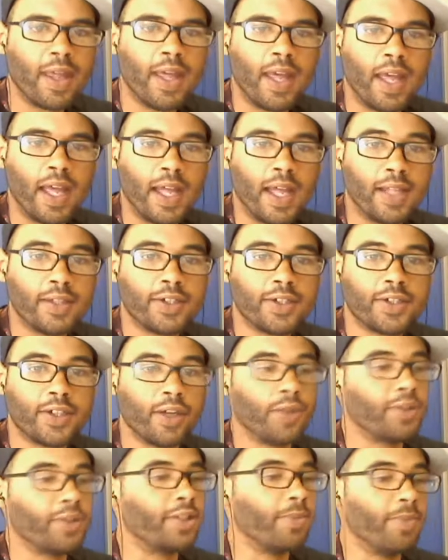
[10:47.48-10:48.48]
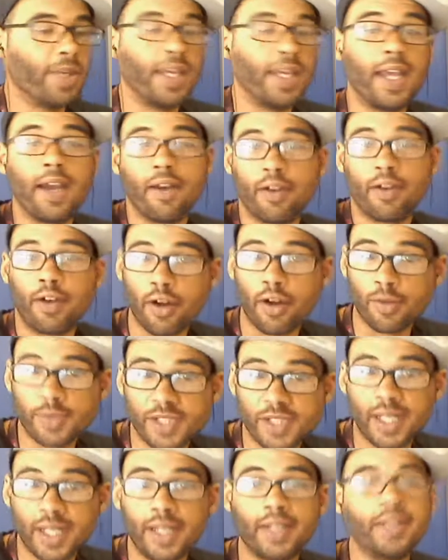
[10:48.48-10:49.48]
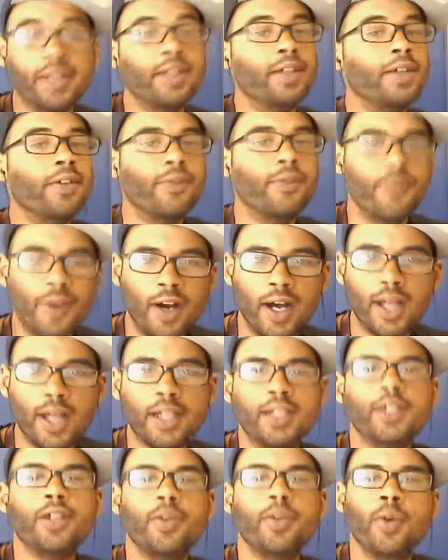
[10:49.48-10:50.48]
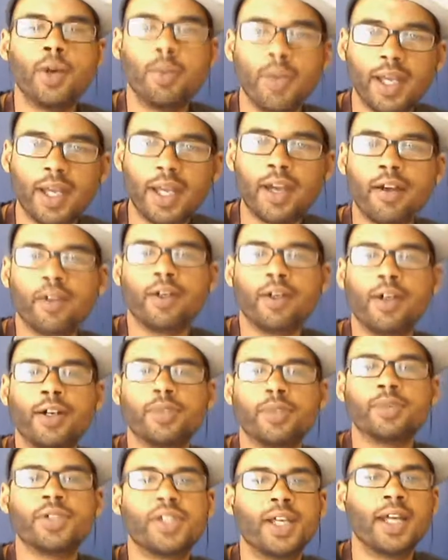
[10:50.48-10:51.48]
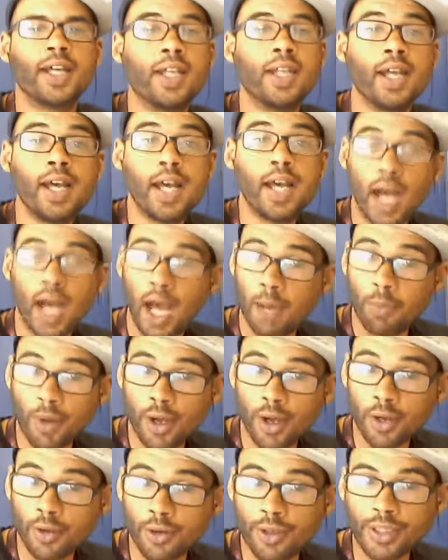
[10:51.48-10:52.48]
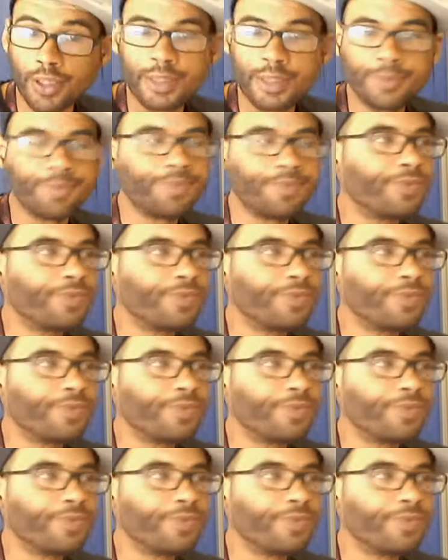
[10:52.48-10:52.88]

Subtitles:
And so, to me, Eric Armstead, fine. You want to make Eric Armstead a priority,